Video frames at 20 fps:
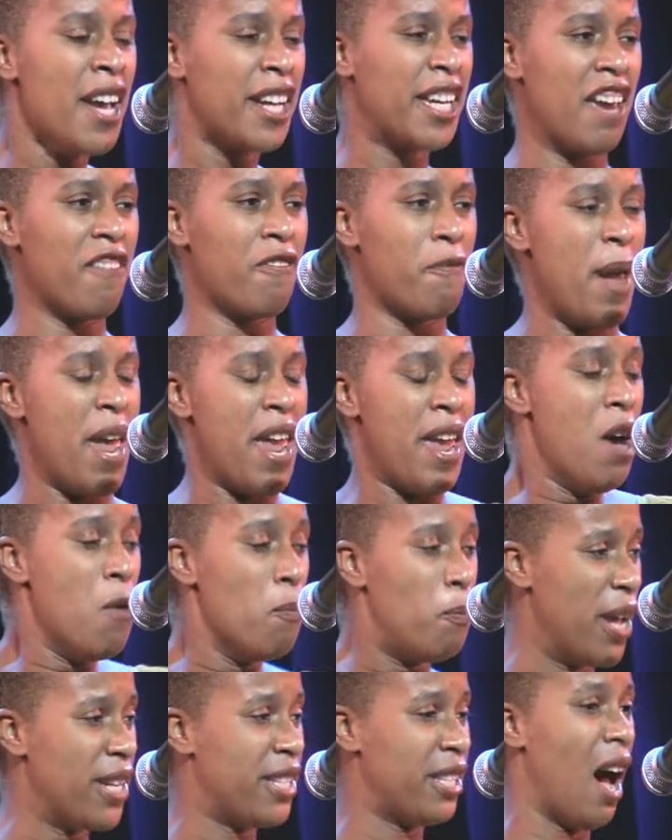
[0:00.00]
Give me
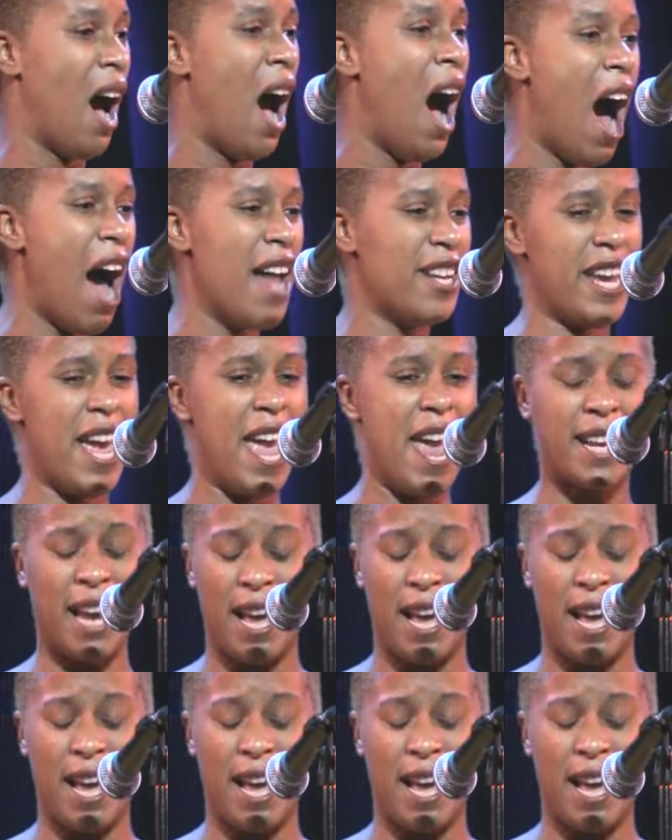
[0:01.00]
bitter heartache